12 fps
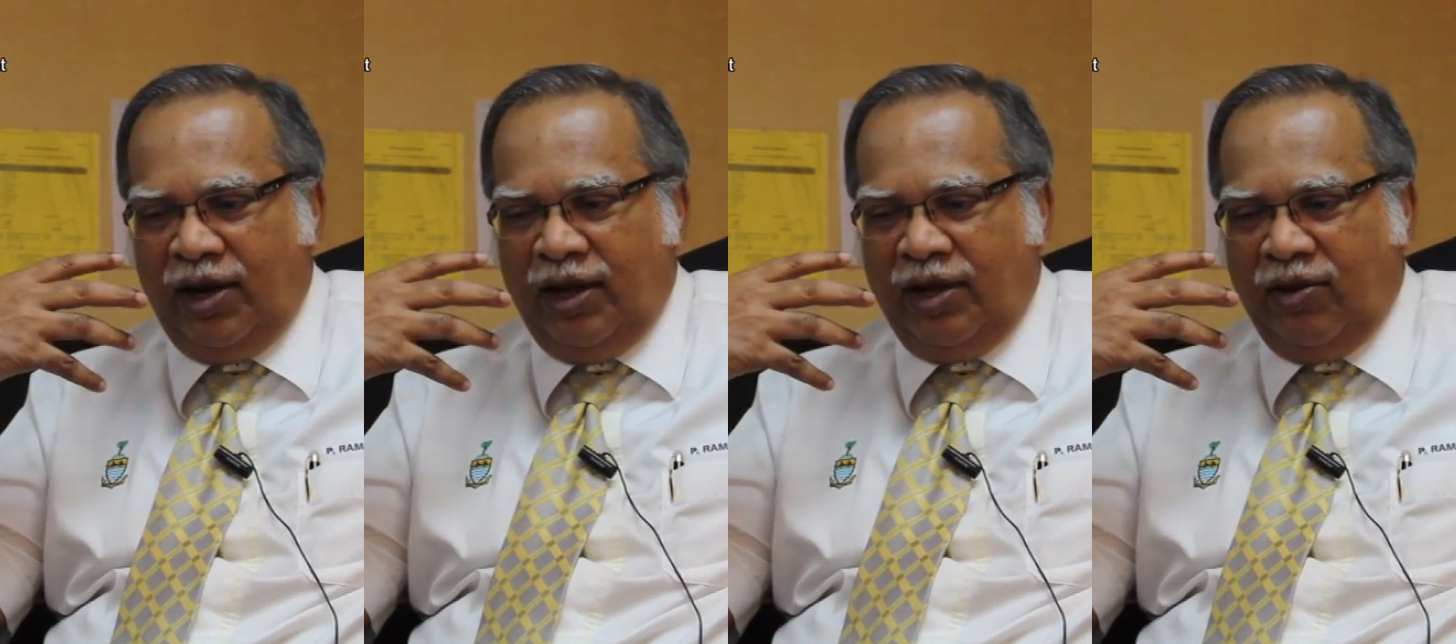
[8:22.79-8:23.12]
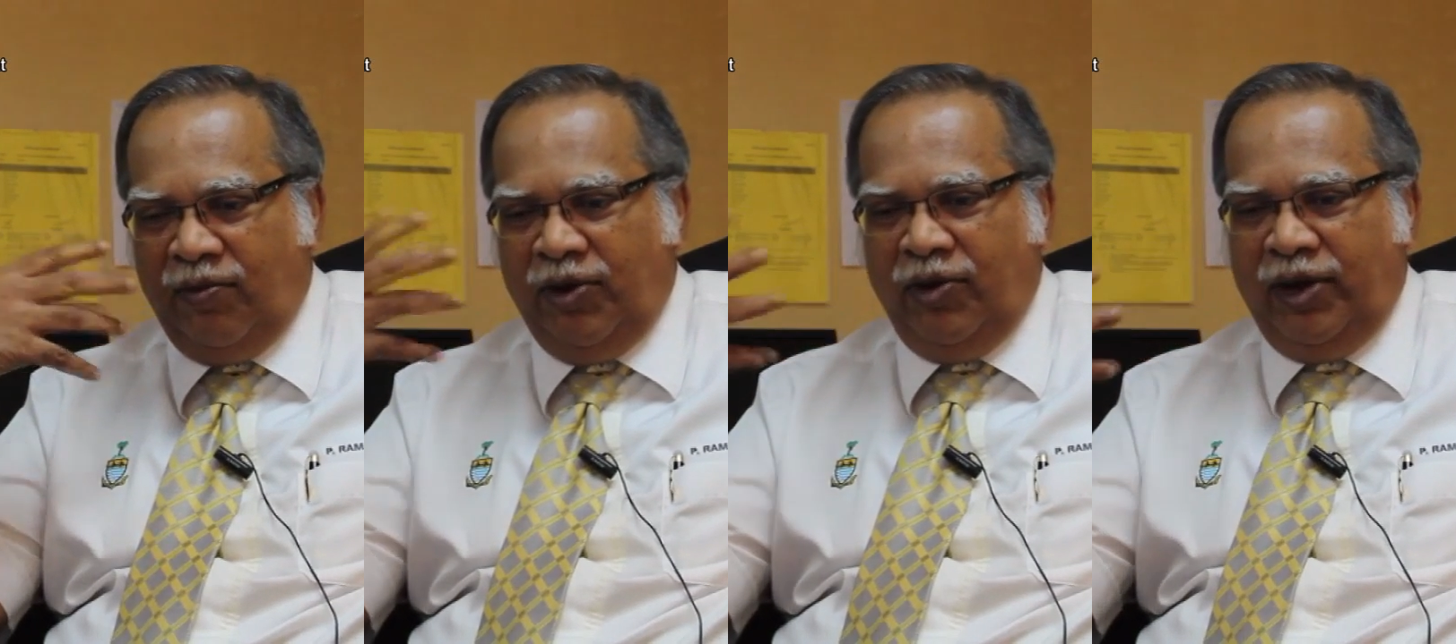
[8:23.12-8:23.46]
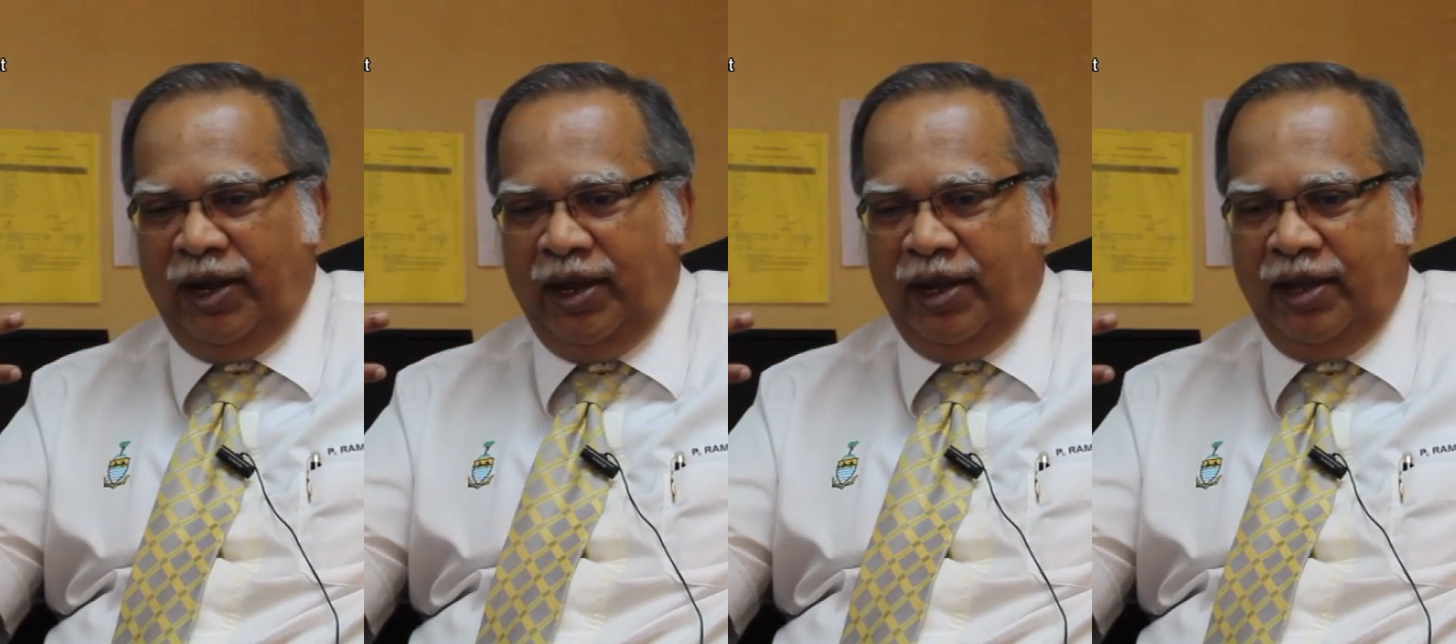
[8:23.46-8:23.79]
a
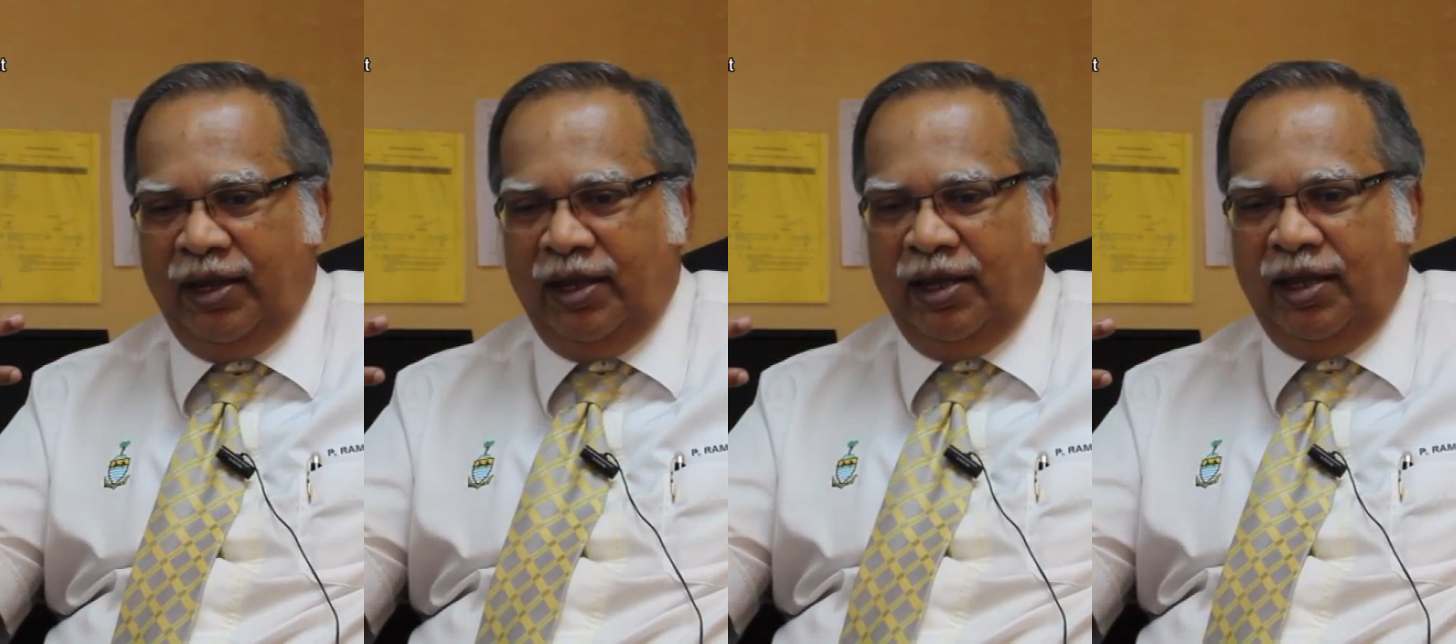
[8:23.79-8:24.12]
community,